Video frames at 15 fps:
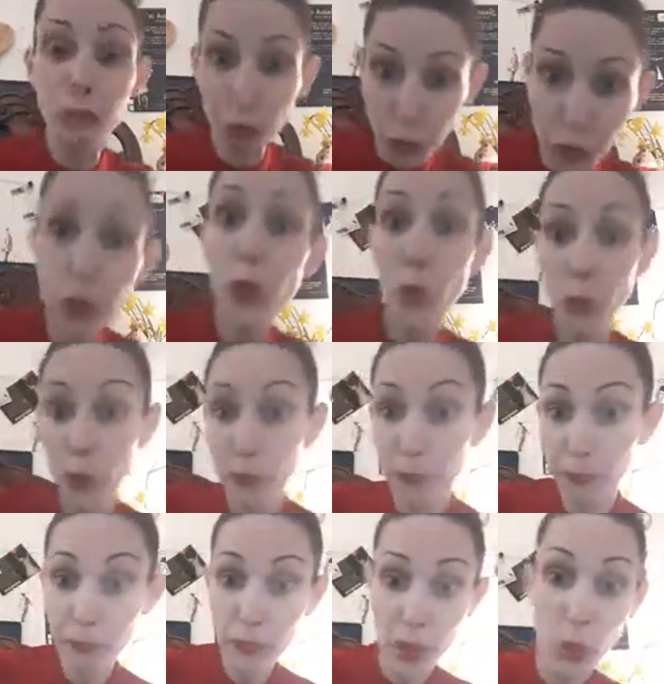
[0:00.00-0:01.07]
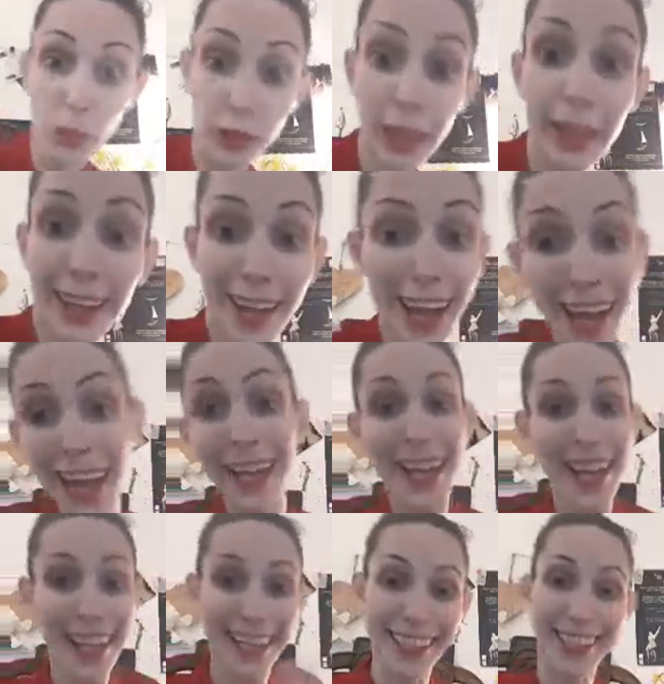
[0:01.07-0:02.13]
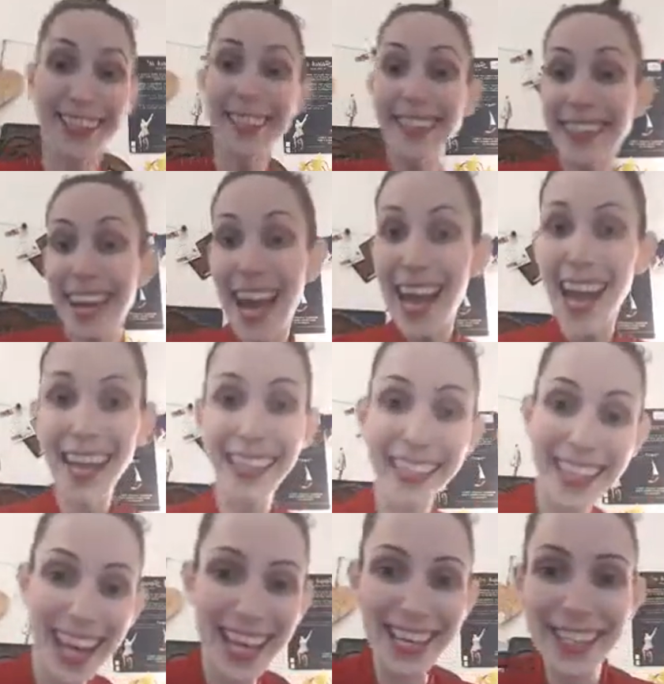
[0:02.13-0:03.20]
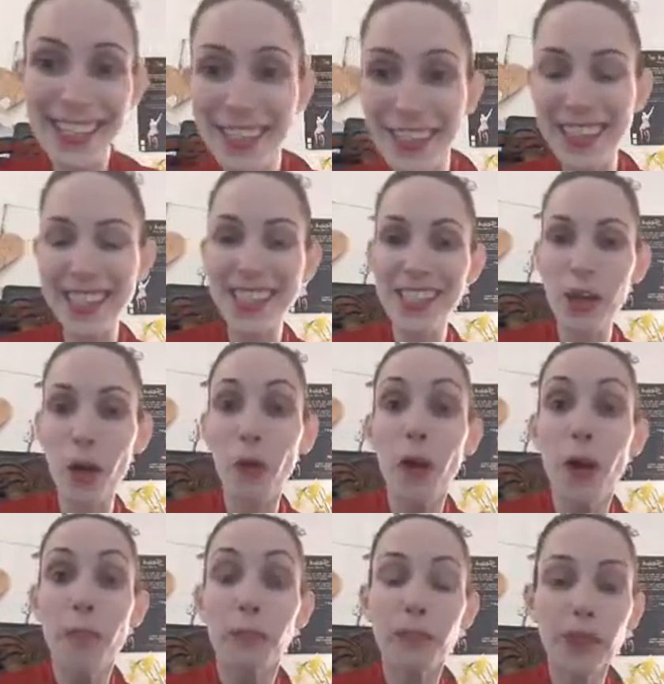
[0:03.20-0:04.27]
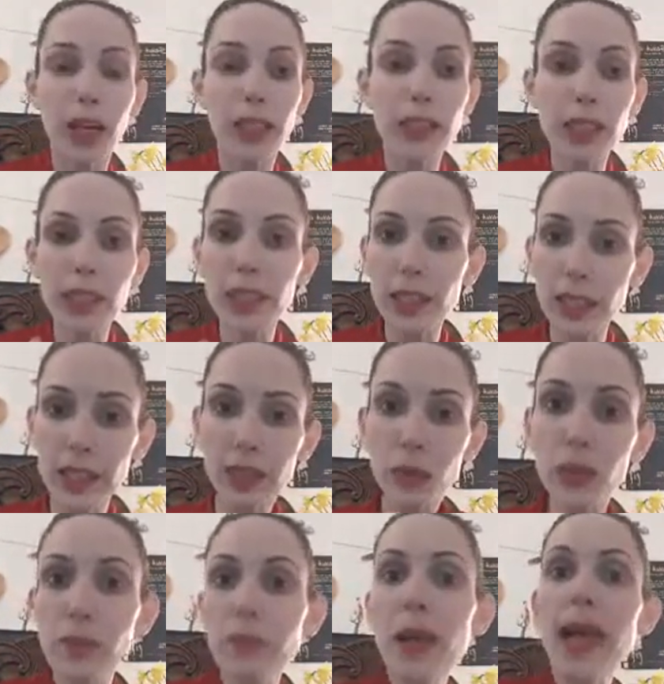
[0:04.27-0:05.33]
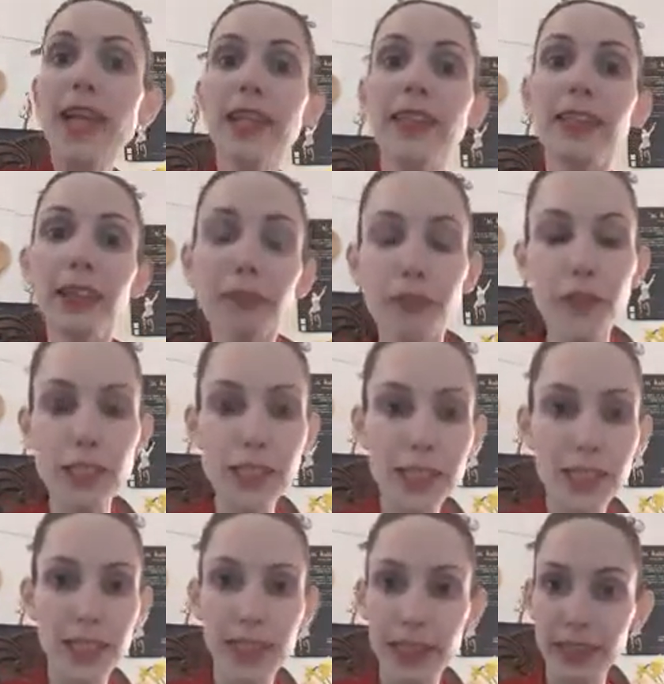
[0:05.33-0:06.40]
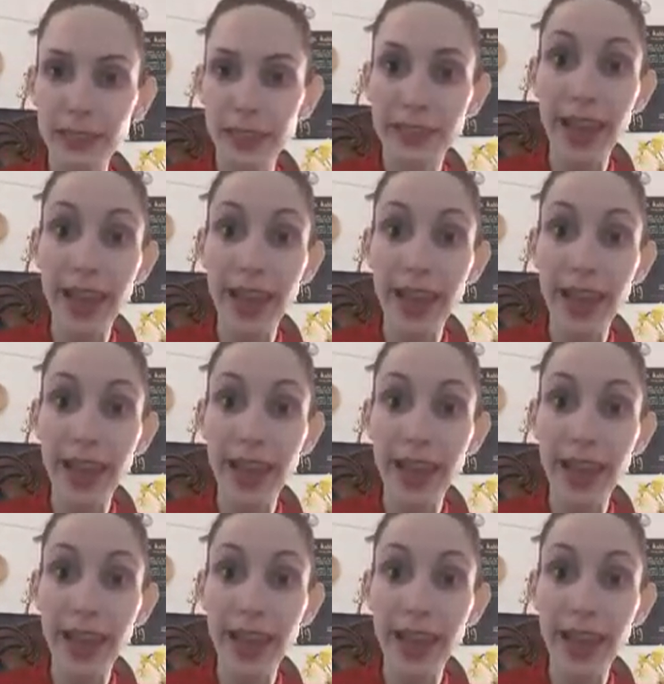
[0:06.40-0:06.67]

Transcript: for you. Okay? Hey, Susie. So it will make a difference in the